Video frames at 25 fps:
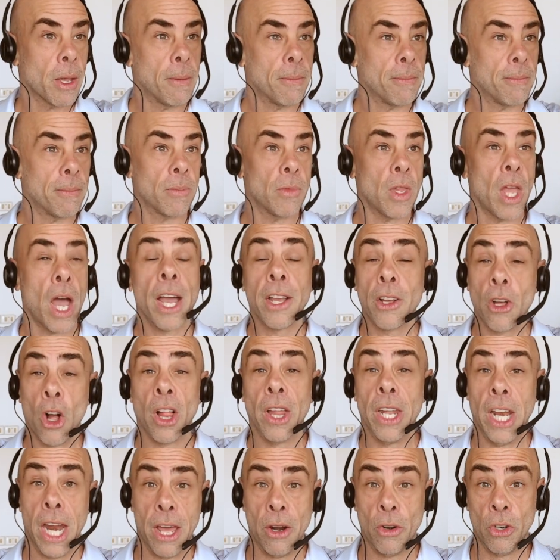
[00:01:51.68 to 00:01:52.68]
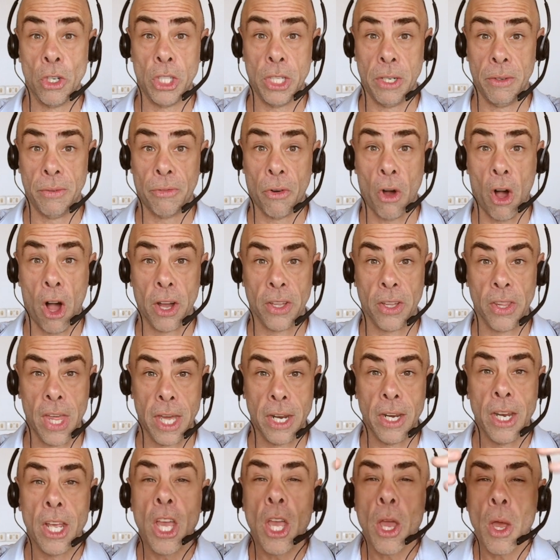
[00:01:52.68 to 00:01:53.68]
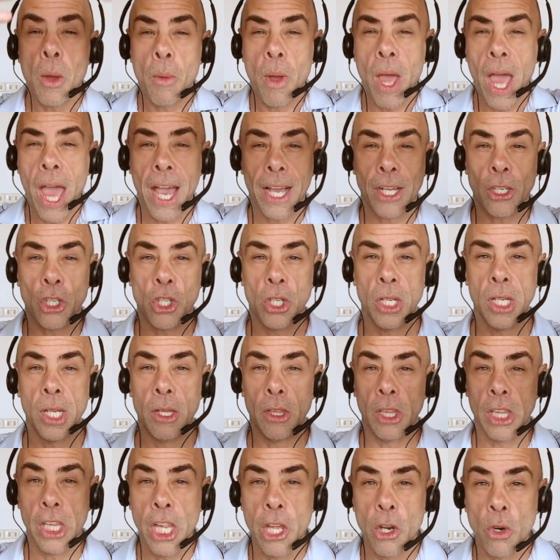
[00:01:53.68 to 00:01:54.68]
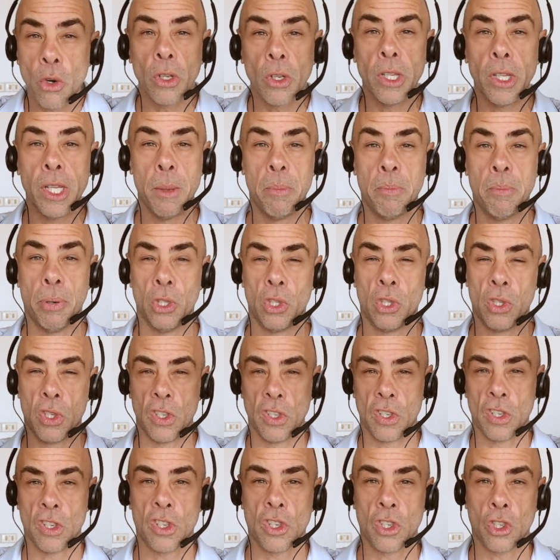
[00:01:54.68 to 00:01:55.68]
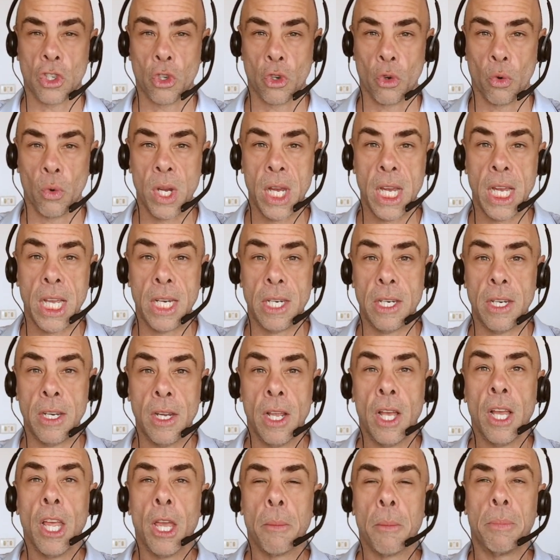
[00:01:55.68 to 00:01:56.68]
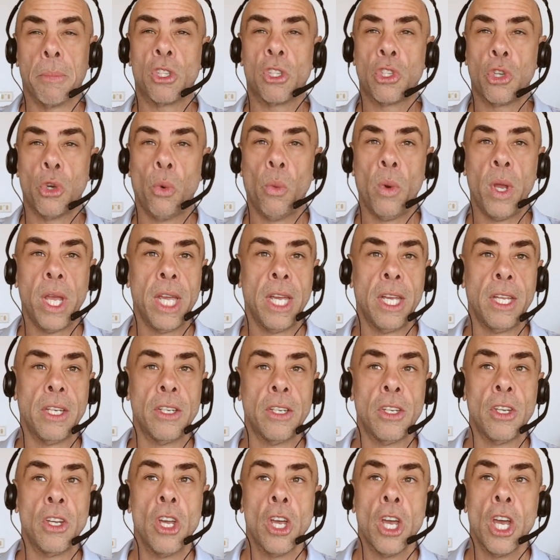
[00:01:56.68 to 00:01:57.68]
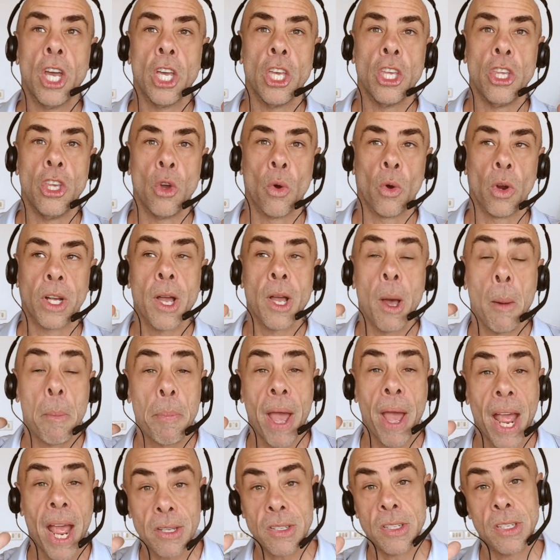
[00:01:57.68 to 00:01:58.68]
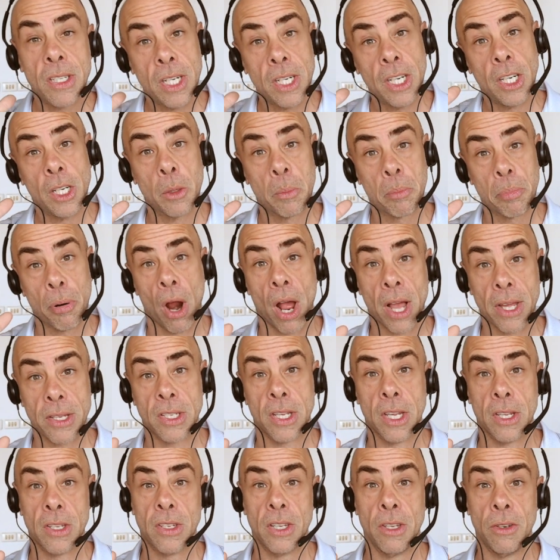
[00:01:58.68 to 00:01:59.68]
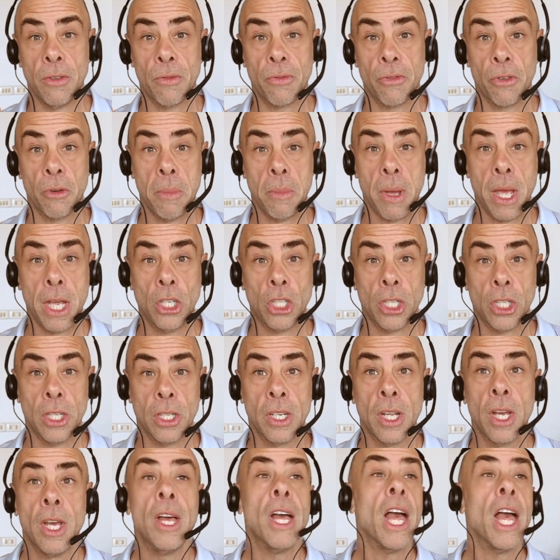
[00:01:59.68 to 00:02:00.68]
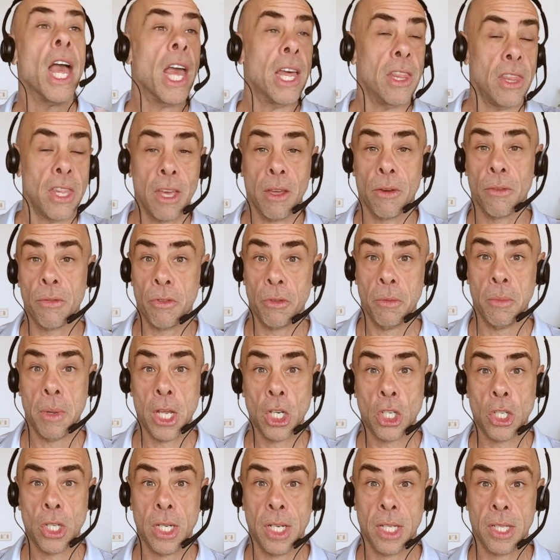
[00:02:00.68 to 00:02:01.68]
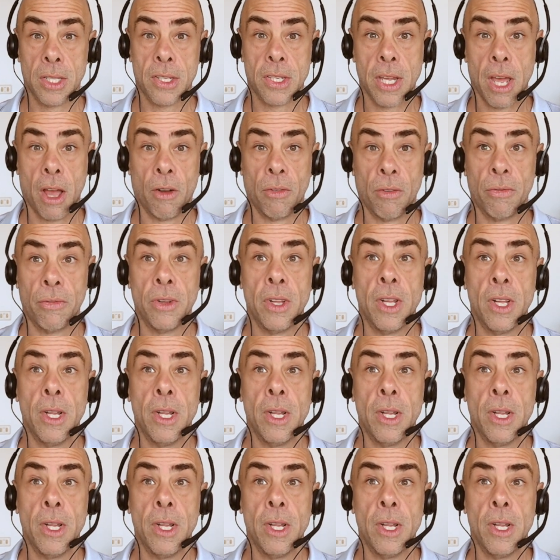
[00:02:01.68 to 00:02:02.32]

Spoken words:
I call it energy fog, that actually literally puts a screen between your capacity to process information and the information itself.